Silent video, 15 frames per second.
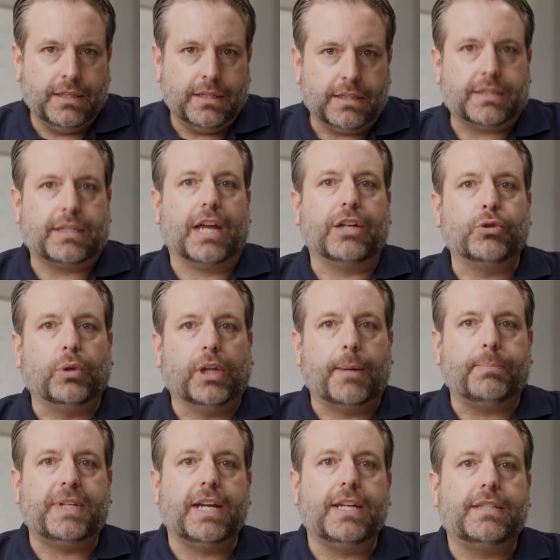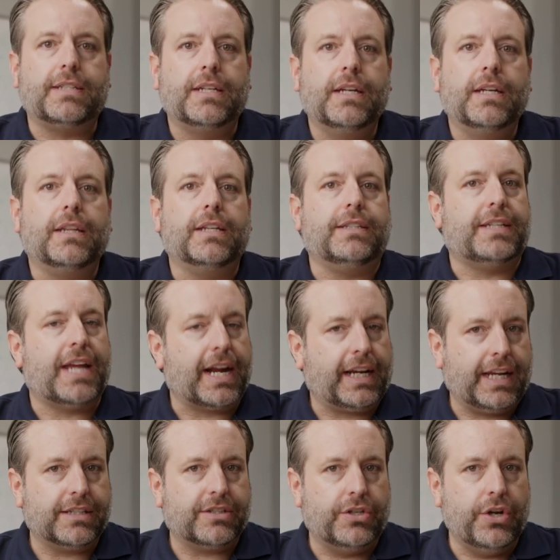The schedule updates, the tech
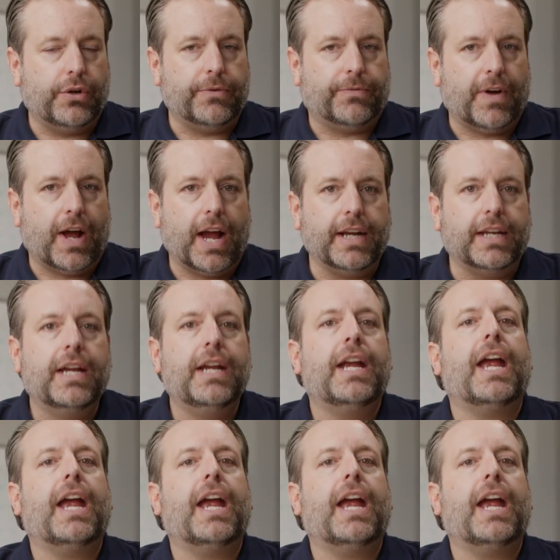gets notified,